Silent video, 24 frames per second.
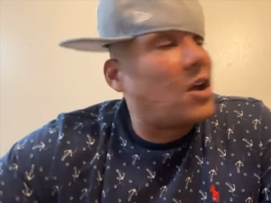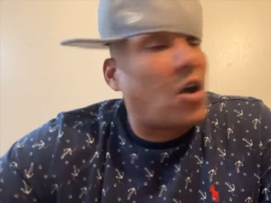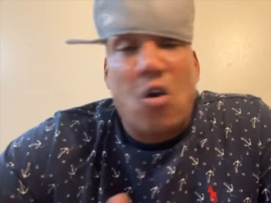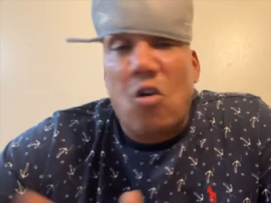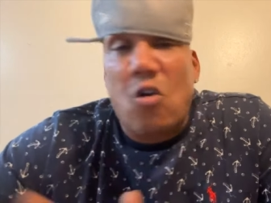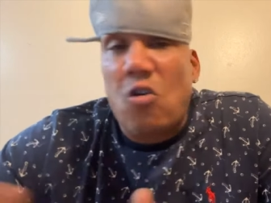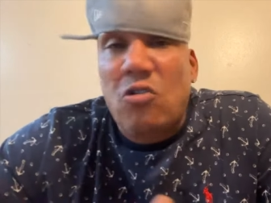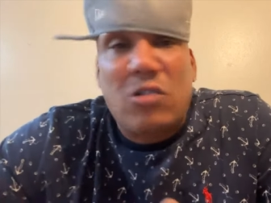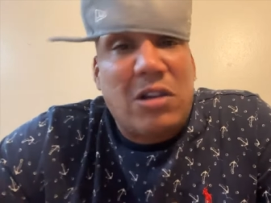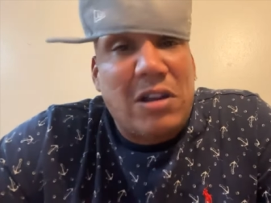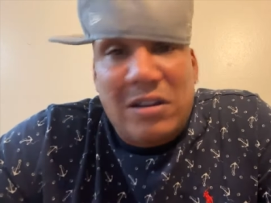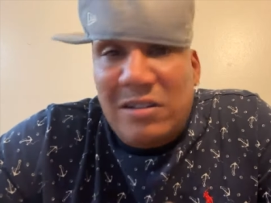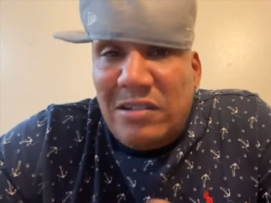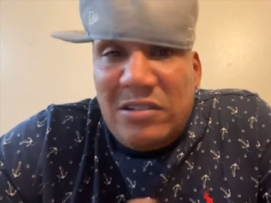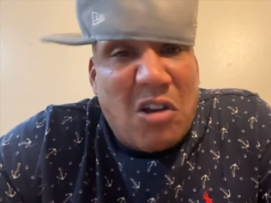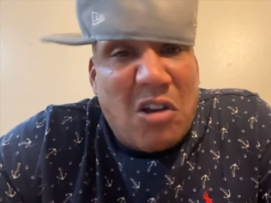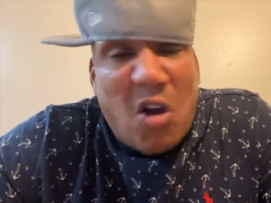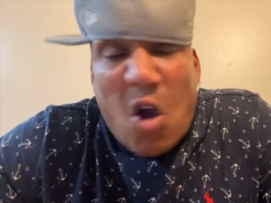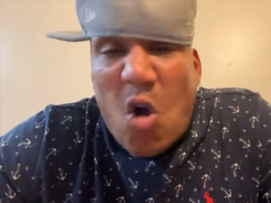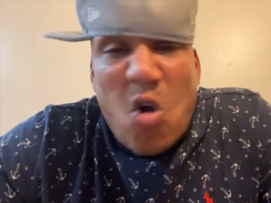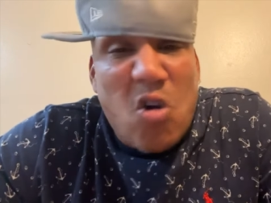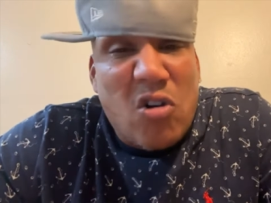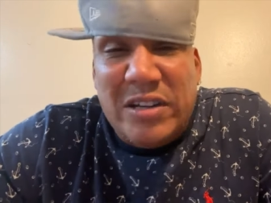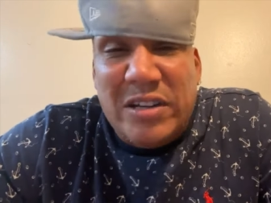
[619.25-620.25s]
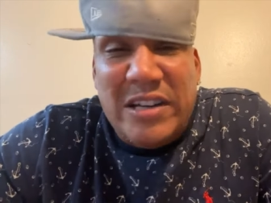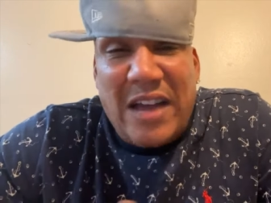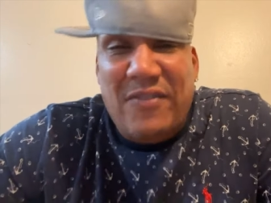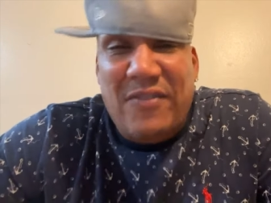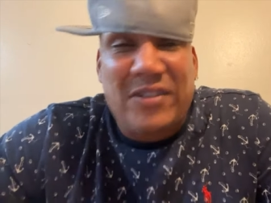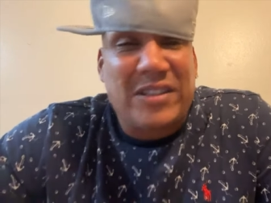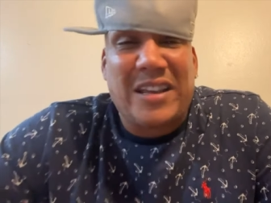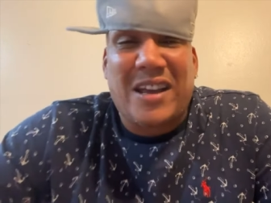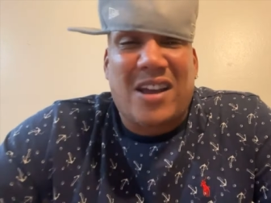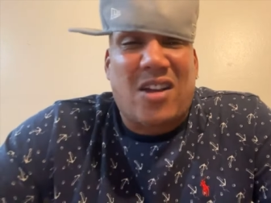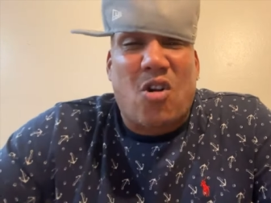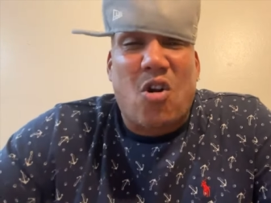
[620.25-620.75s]
Coke, all right, so last coke,
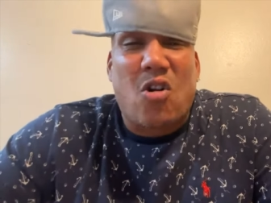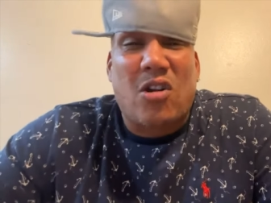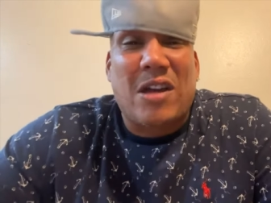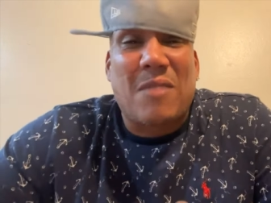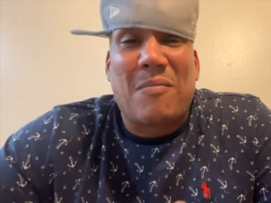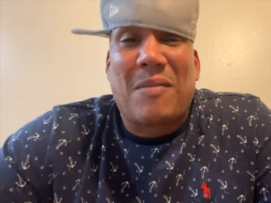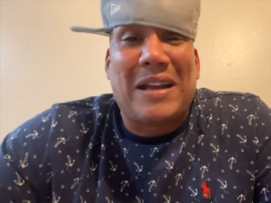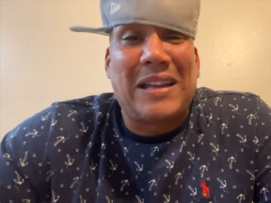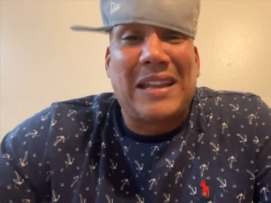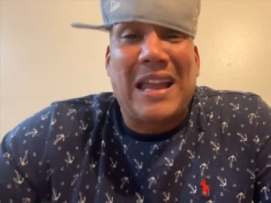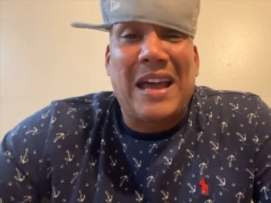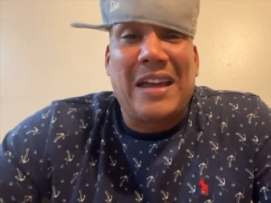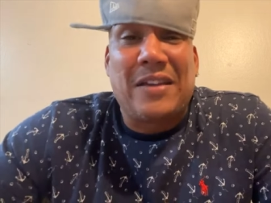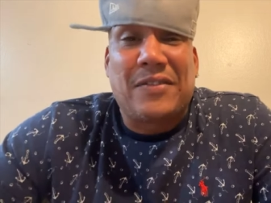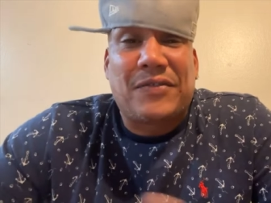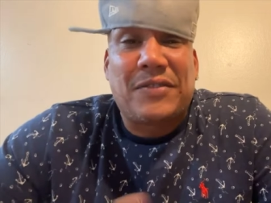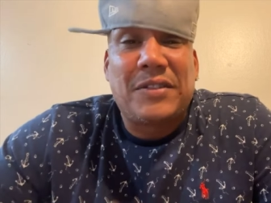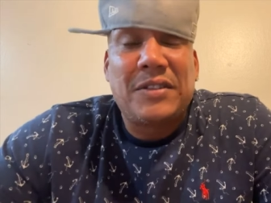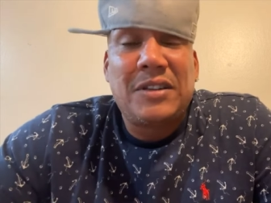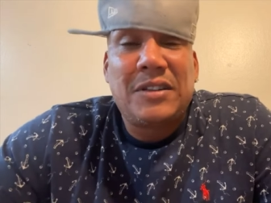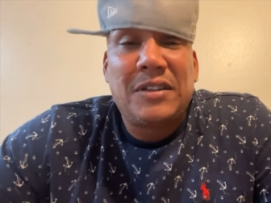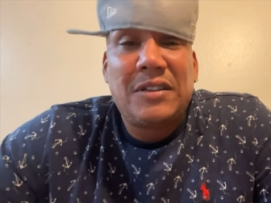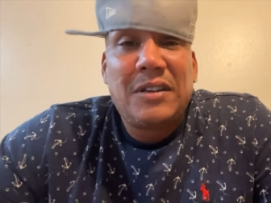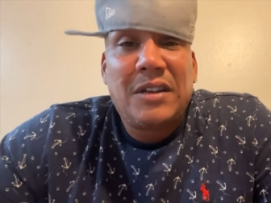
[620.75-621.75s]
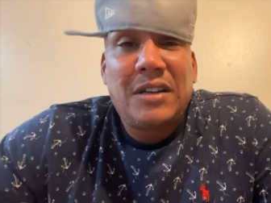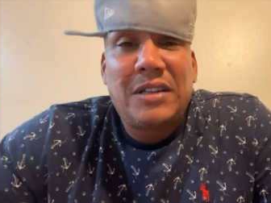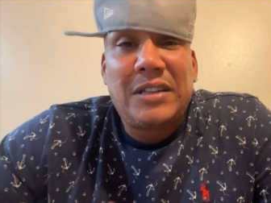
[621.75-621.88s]
question before we move life. on.